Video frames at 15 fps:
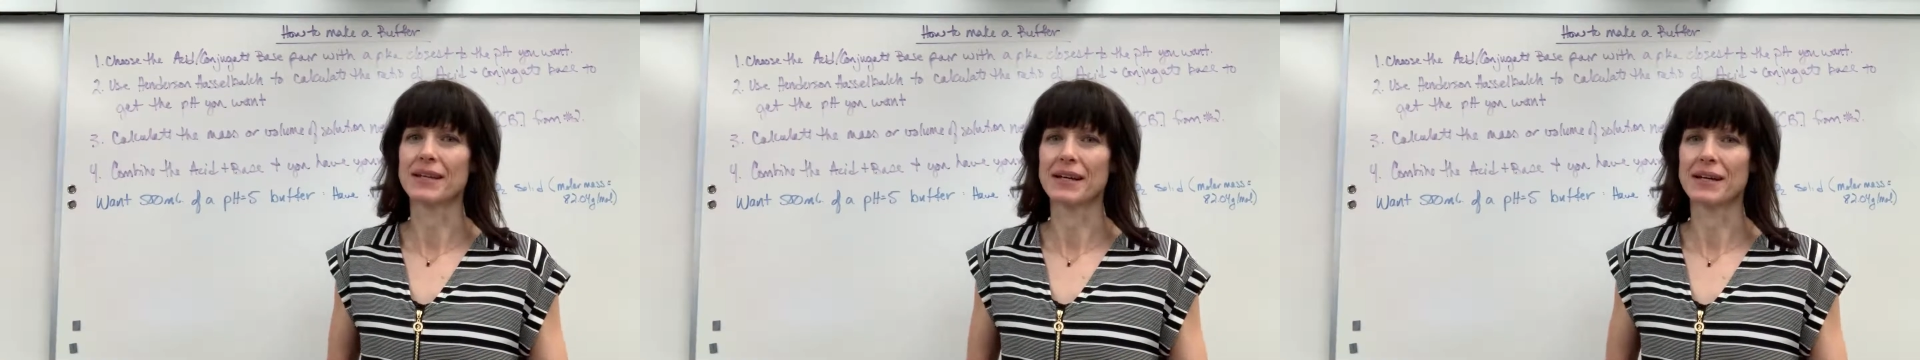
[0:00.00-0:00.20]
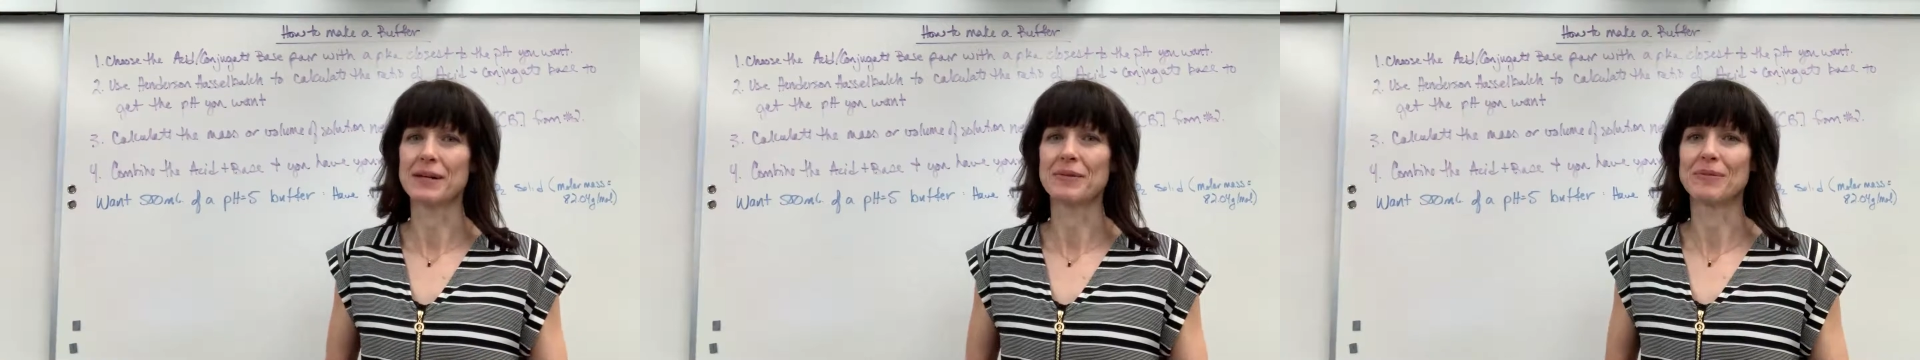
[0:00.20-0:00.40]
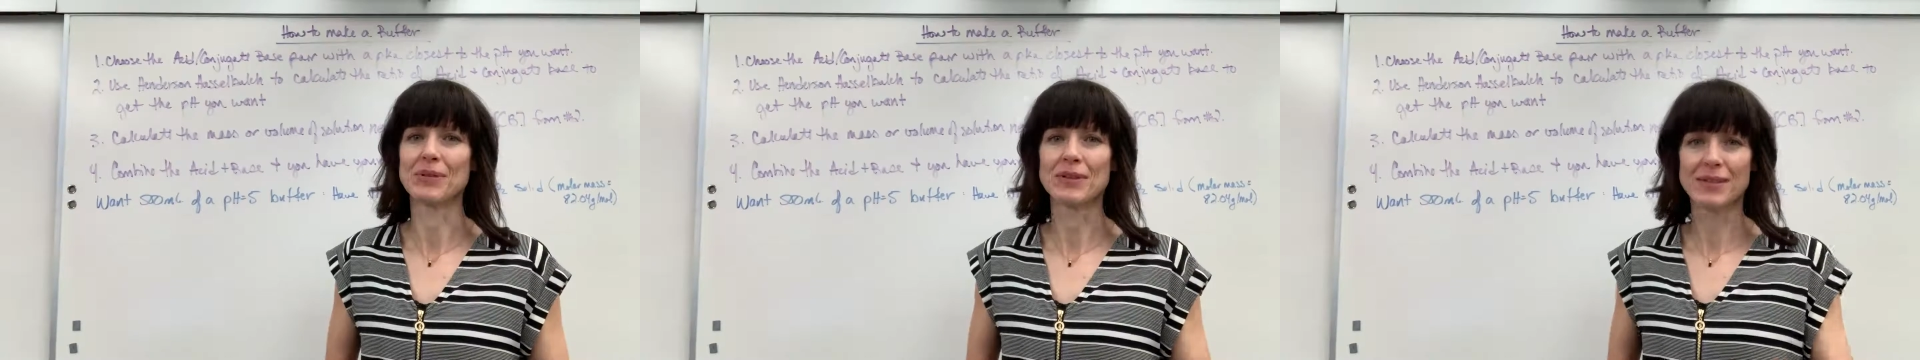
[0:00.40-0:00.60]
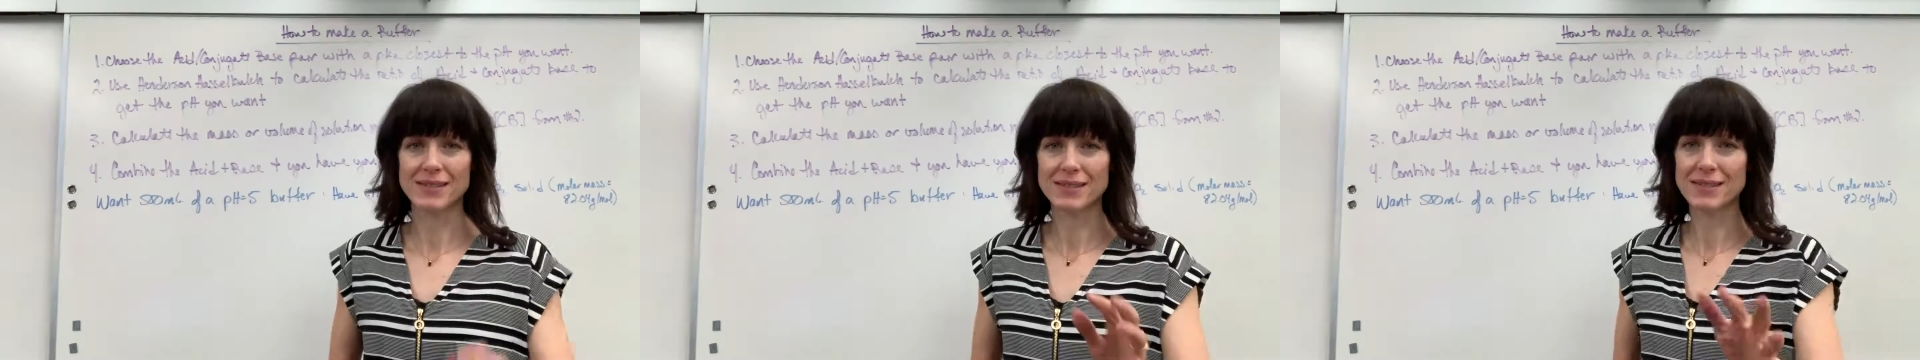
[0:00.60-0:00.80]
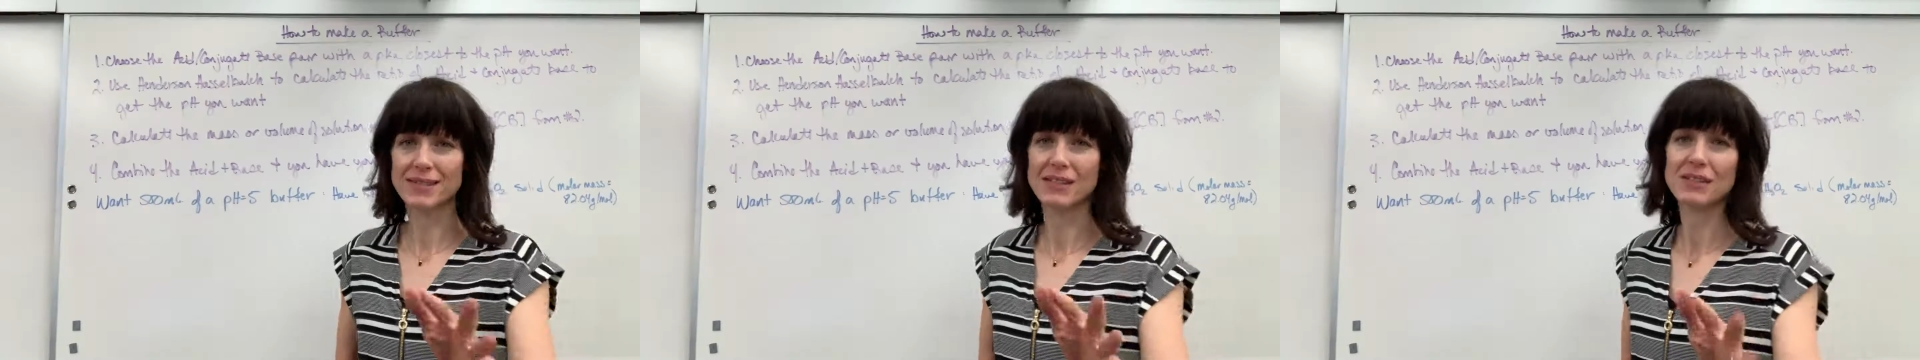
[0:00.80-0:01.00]
Um,
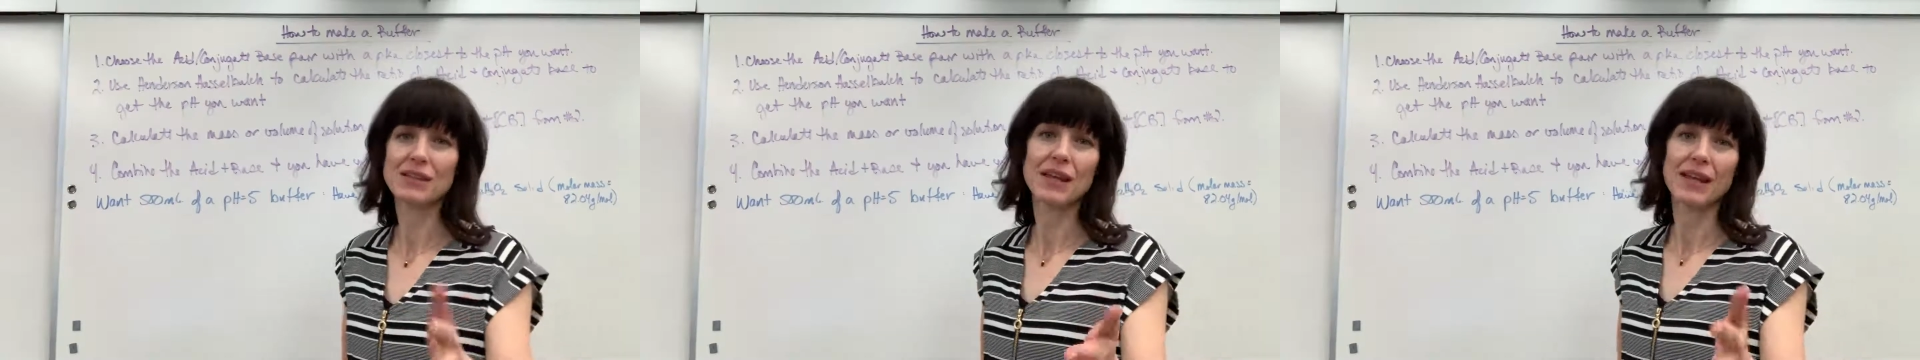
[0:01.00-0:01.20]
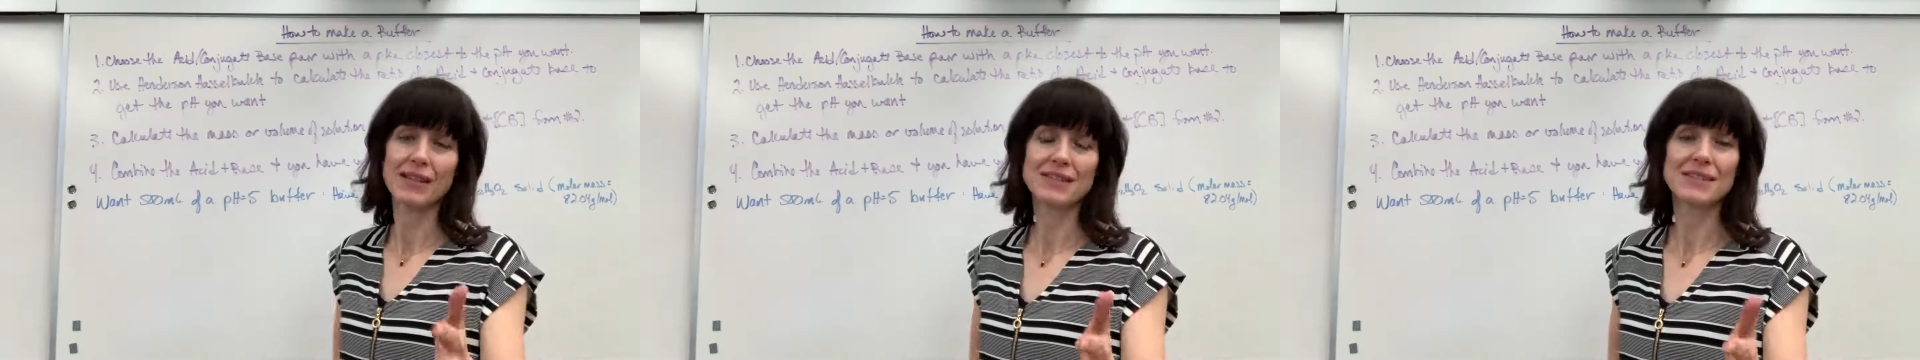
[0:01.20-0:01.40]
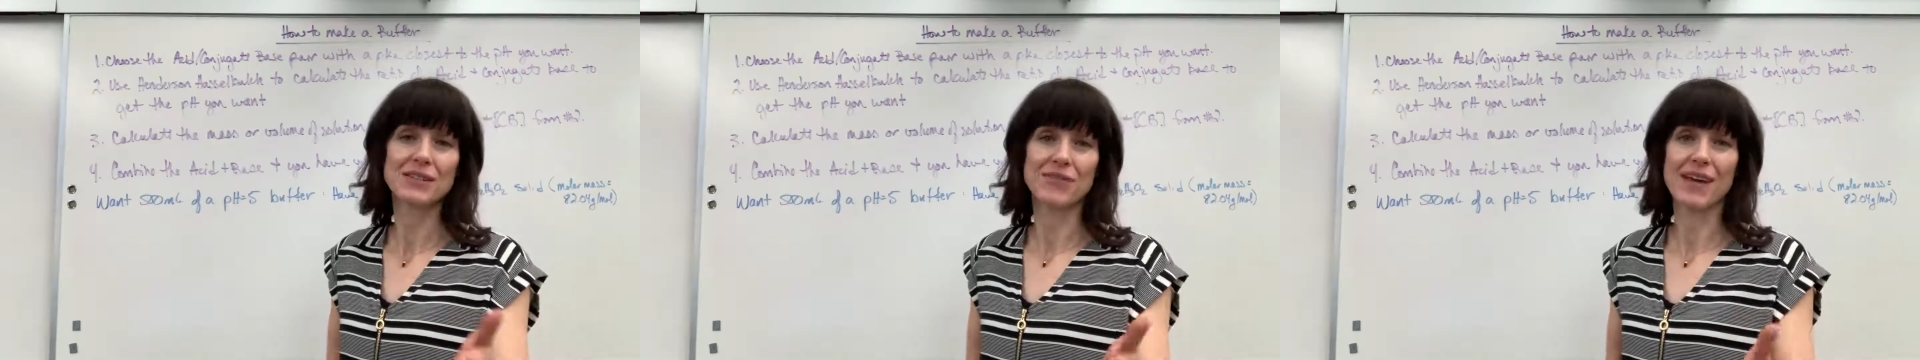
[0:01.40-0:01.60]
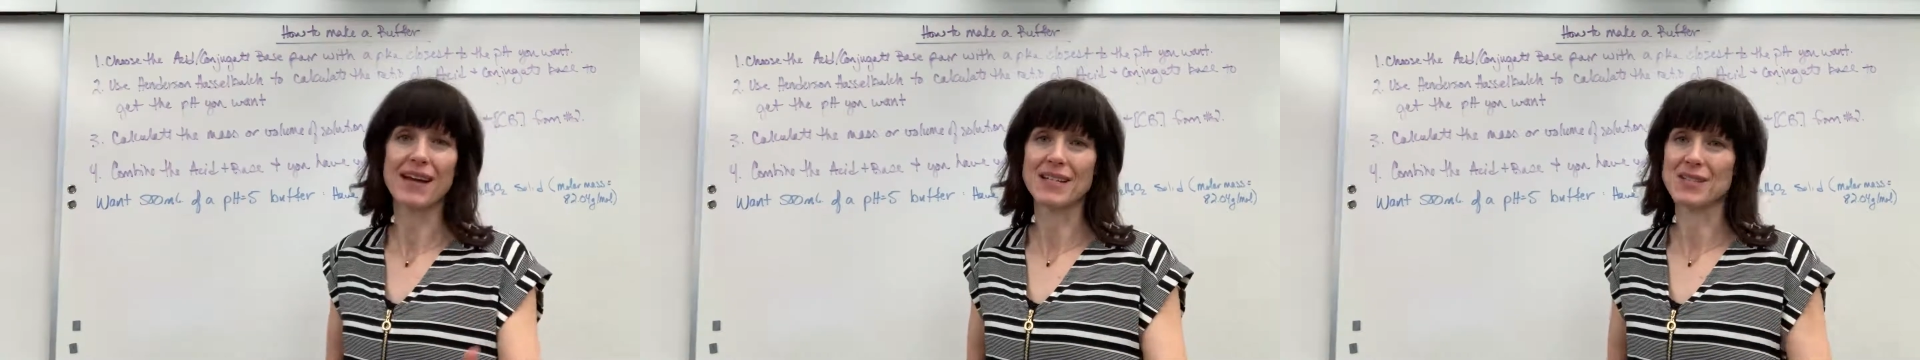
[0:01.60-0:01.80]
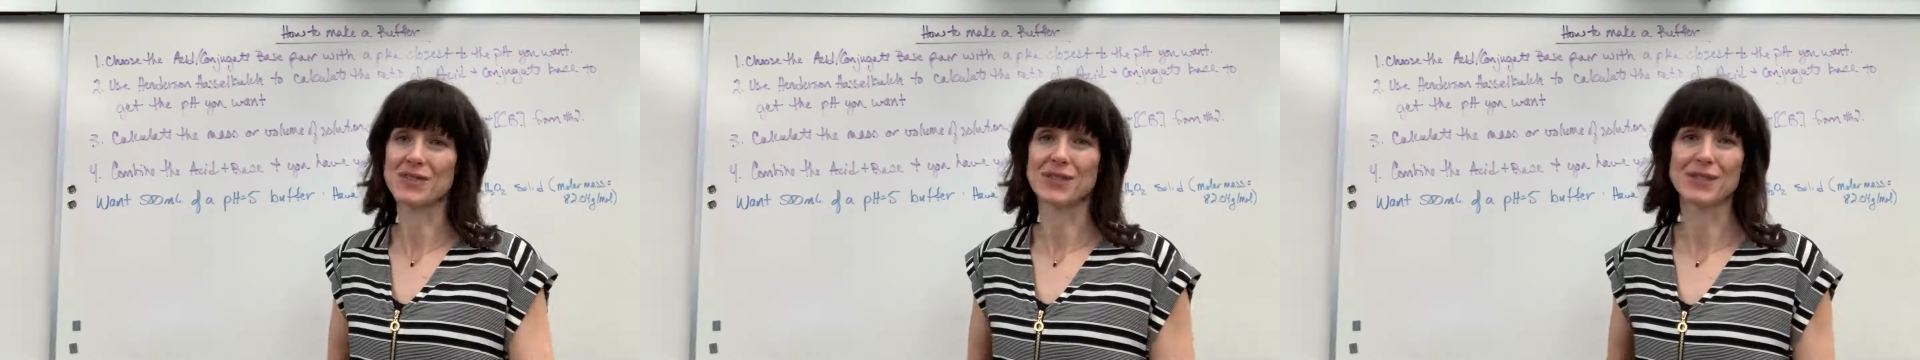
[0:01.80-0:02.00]
this is, is, is
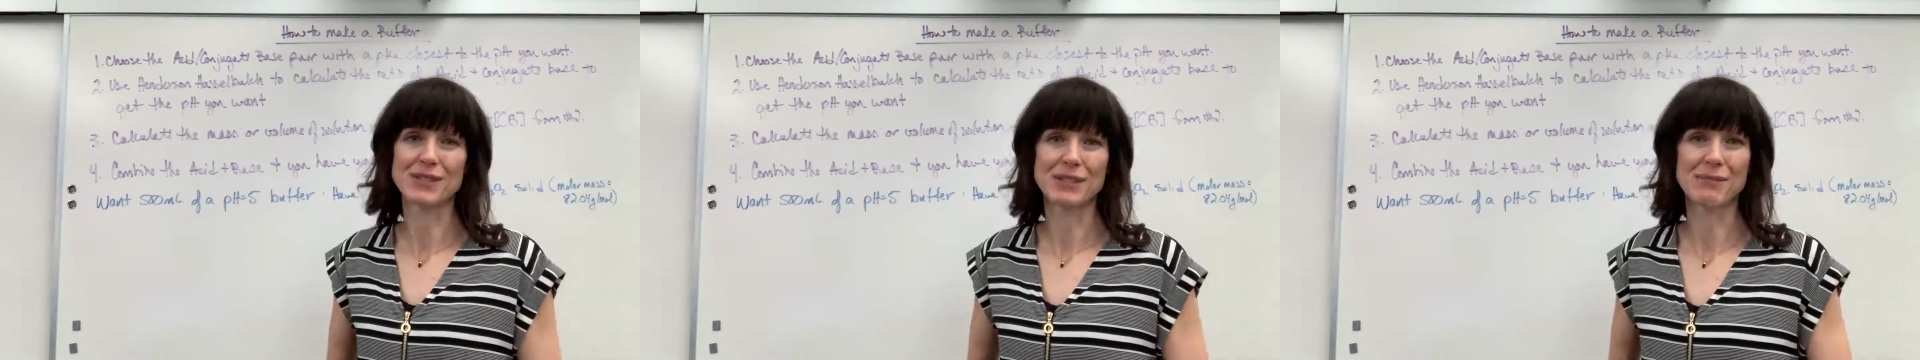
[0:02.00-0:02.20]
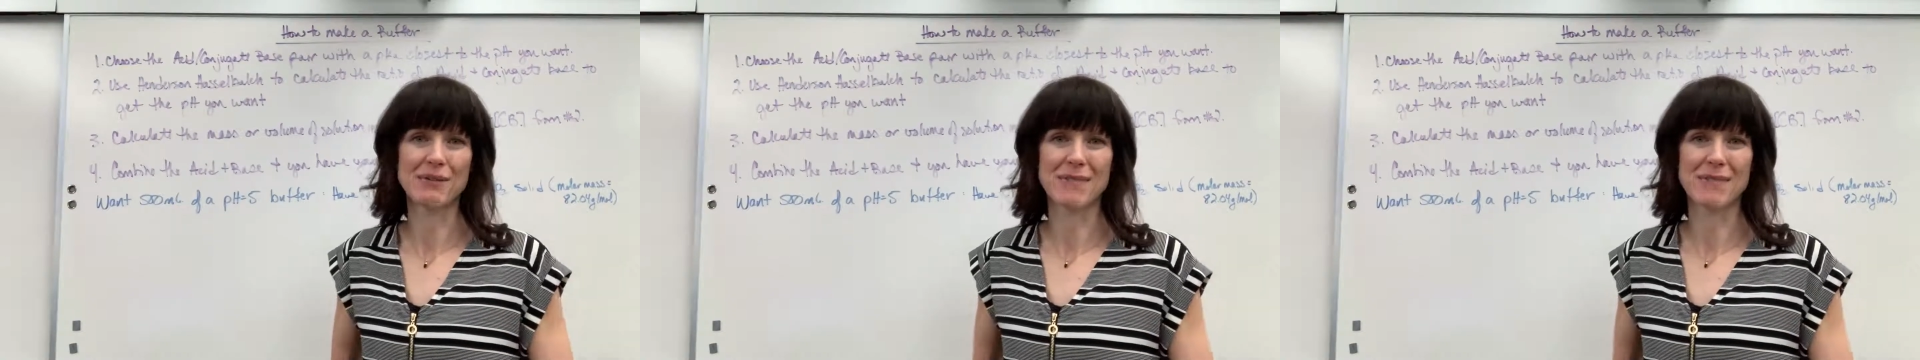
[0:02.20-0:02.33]
advanced for you to be